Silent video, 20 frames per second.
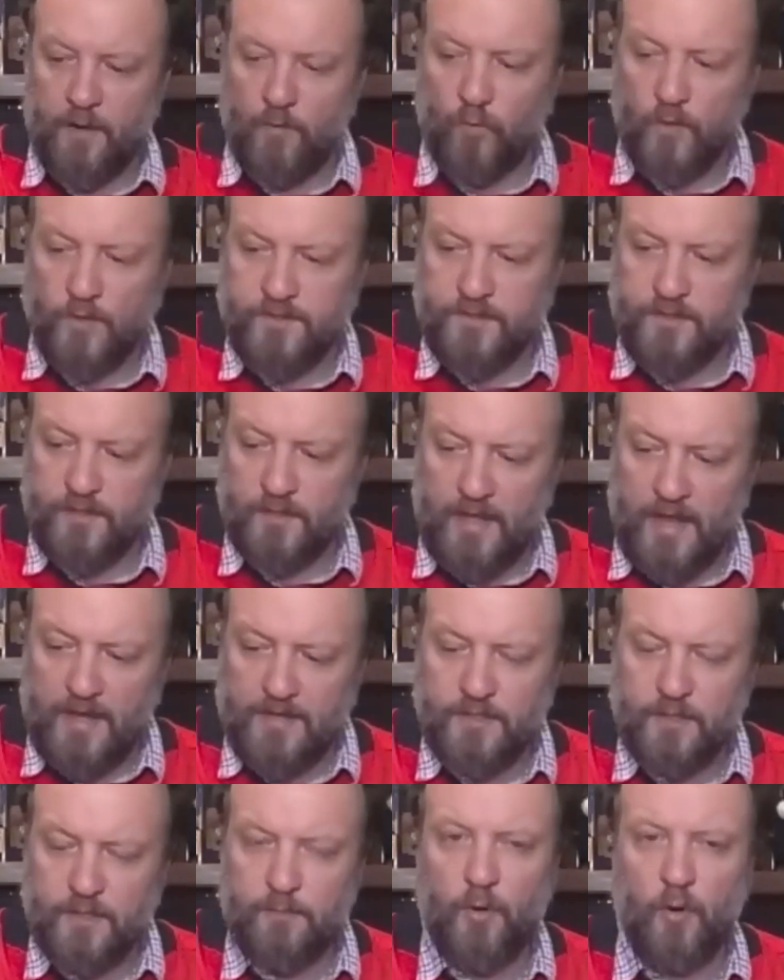then what's the
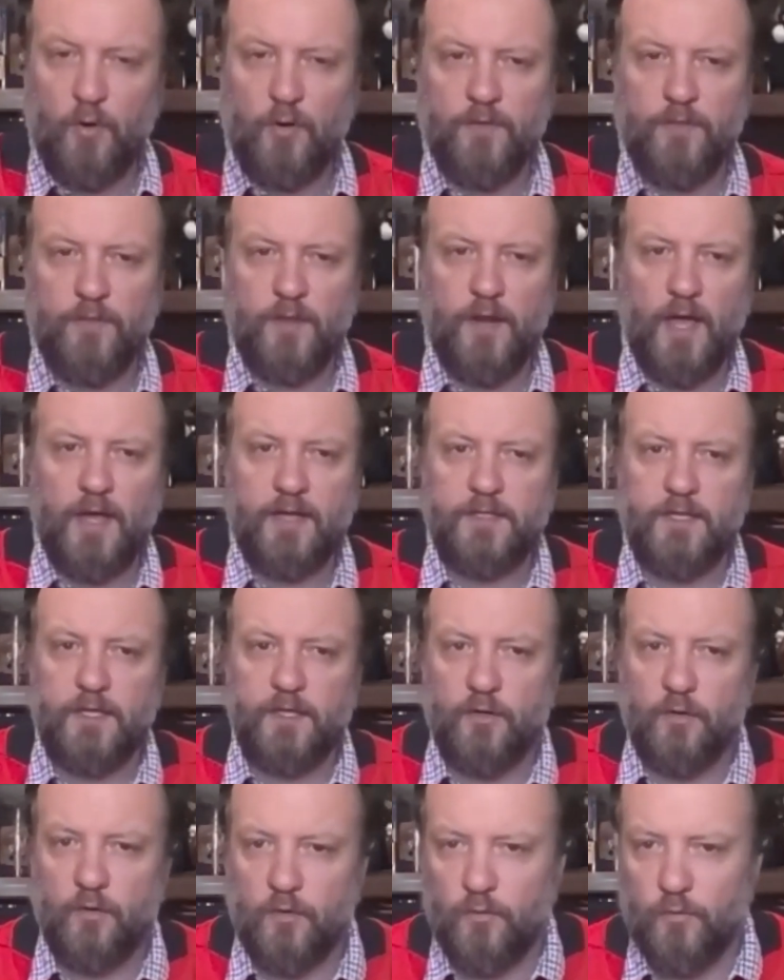last component, the
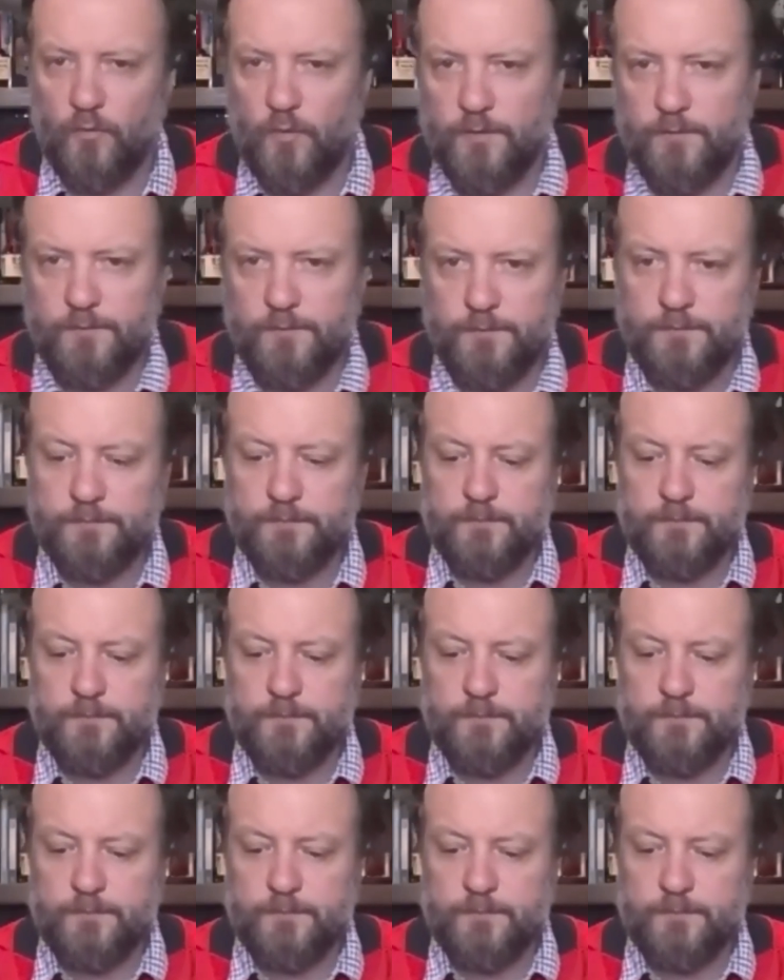19-year-old one?